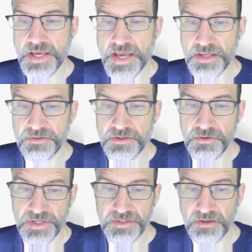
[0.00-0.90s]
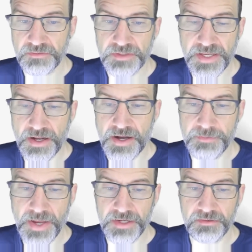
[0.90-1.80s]
And so it doesn't get
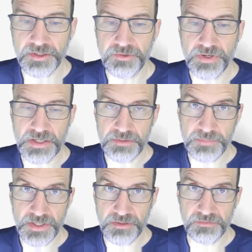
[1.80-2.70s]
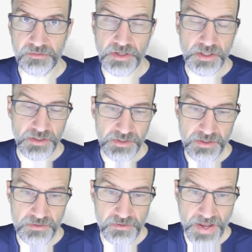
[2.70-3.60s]
automatically graded because you
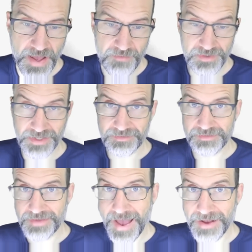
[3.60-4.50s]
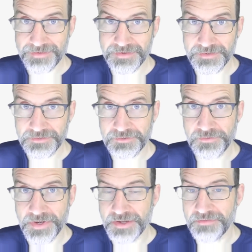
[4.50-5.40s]
don't have an exact
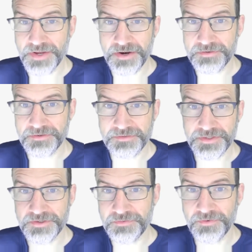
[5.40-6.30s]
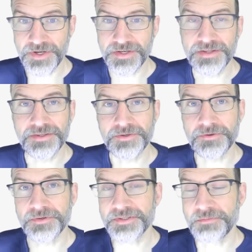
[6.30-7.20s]
string of characters that you want
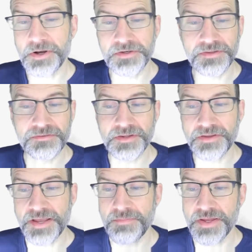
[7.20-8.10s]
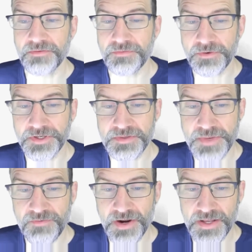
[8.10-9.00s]
your respondents to type in for it to
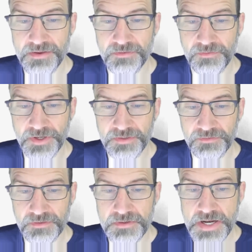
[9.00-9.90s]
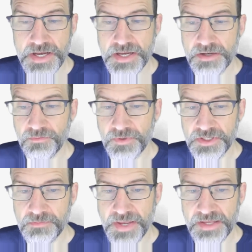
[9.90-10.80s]
be right? So when
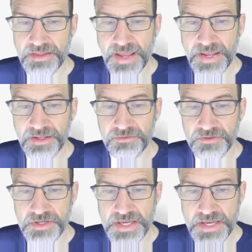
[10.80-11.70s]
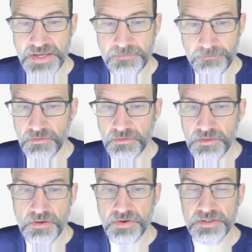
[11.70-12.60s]
you make the answer key,
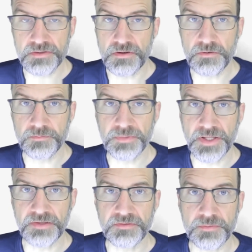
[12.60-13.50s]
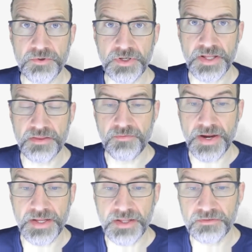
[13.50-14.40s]
there is no place to put in the
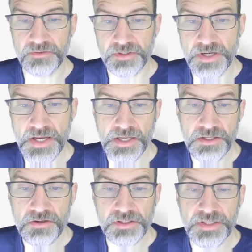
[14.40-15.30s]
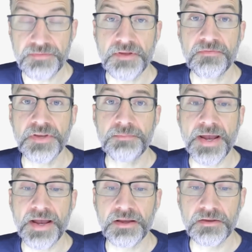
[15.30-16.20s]
right answer. You could leave them
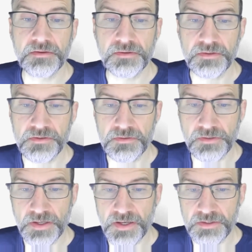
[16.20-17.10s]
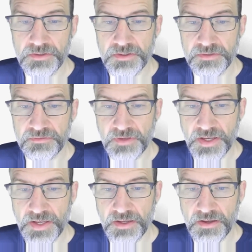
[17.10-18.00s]
feedback. You could
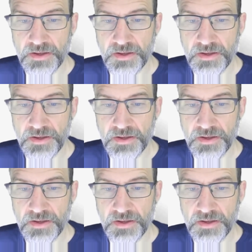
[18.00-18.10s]
say,